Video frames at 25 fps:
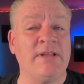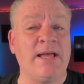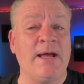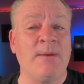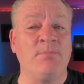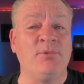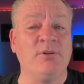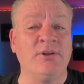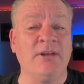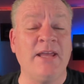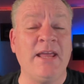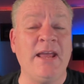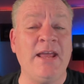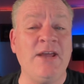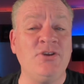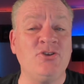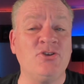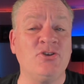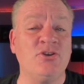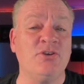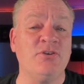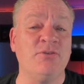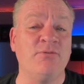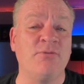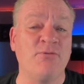
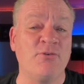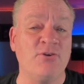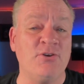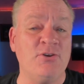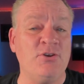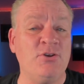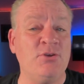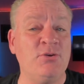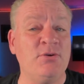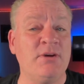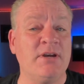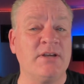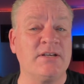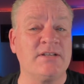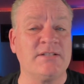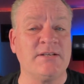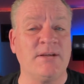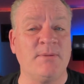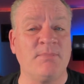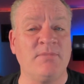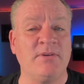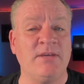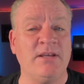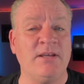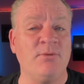application for you
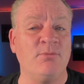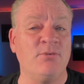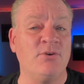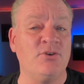accepting